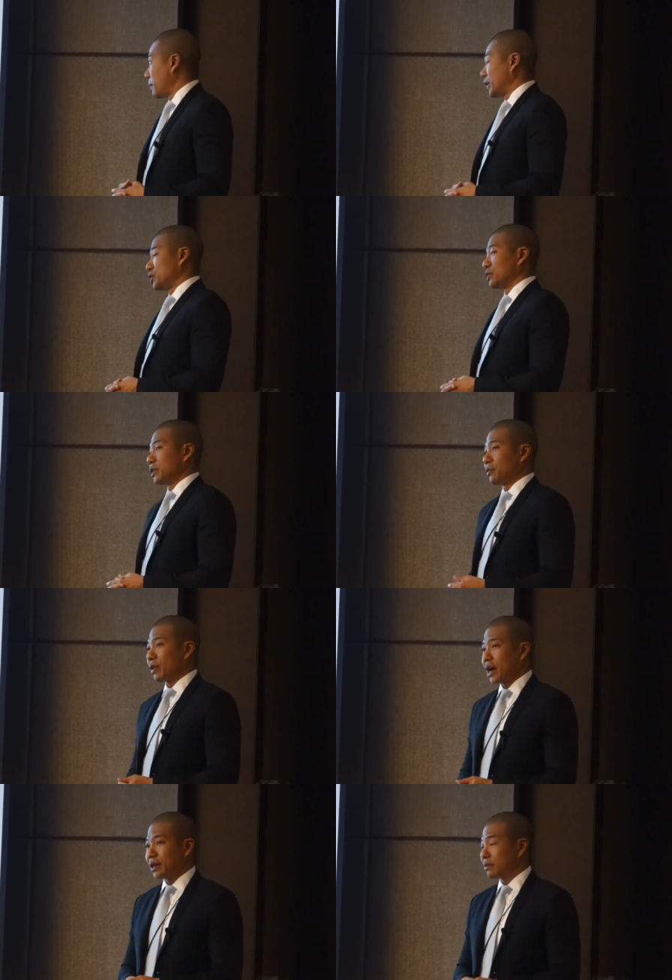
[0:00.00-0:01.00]
making sure that
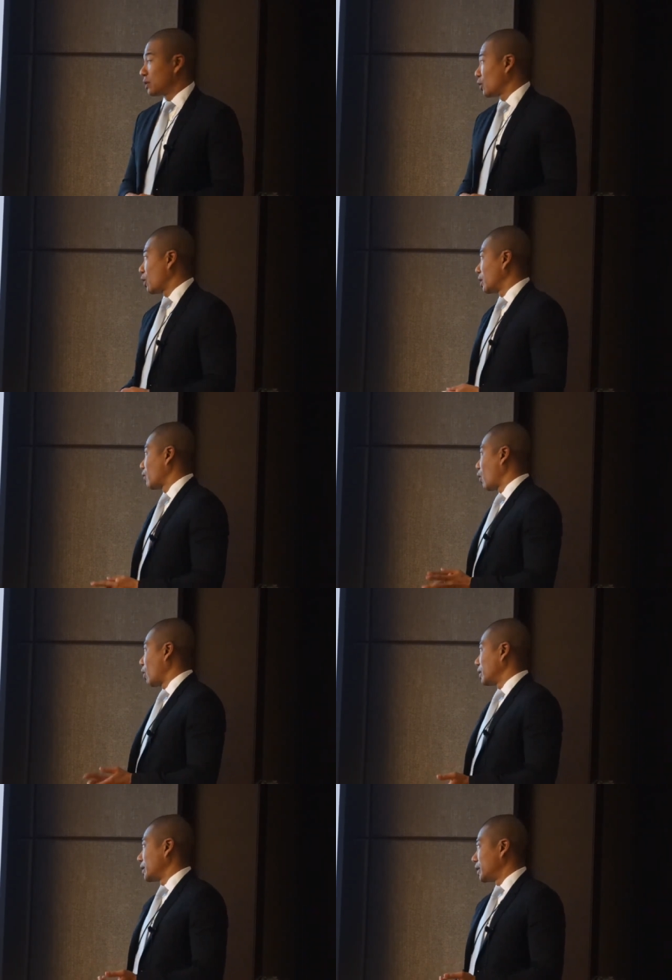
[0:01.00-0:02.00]
you've got kind of
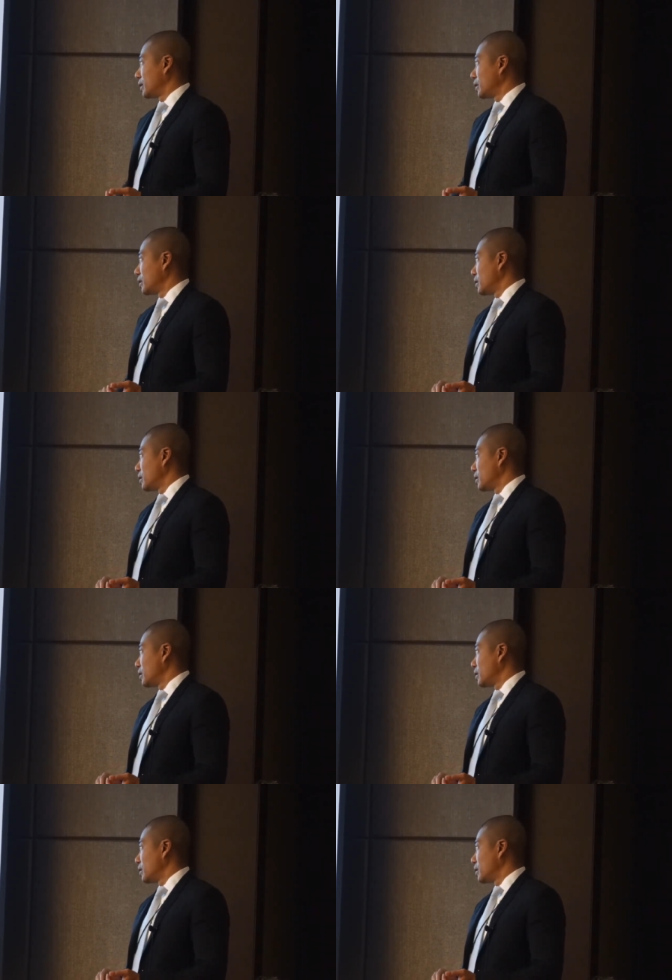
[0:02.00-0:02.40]
quality,